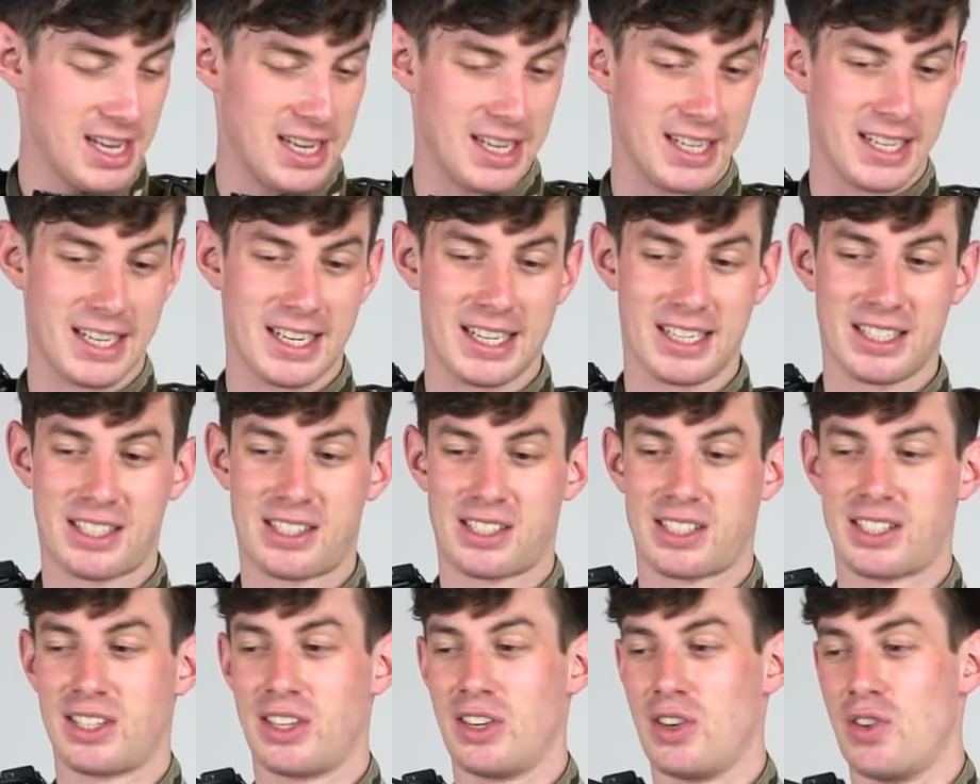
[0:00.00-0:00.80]
It
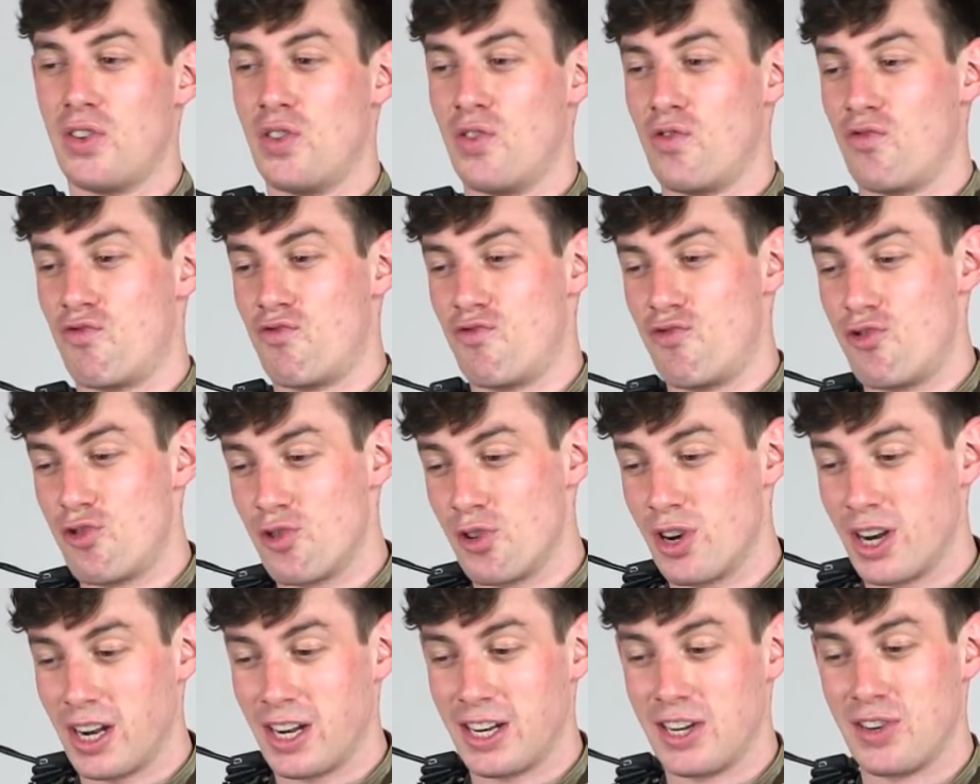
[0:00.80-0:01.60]
is
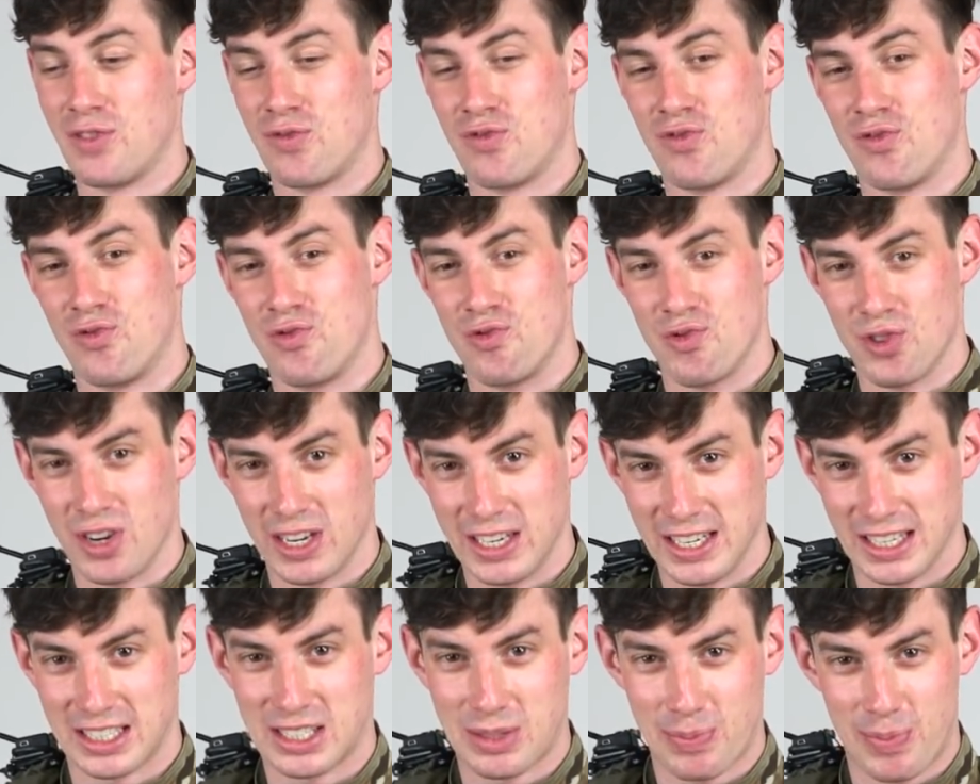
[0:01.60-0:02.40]
really,
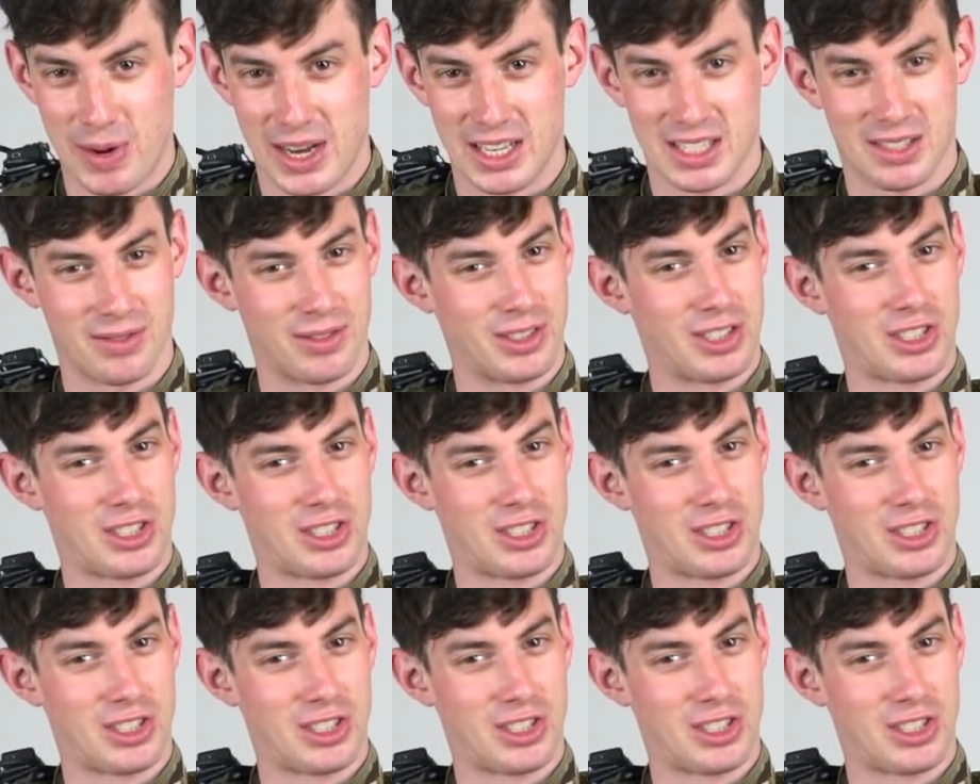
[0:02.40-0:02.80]
really expensive.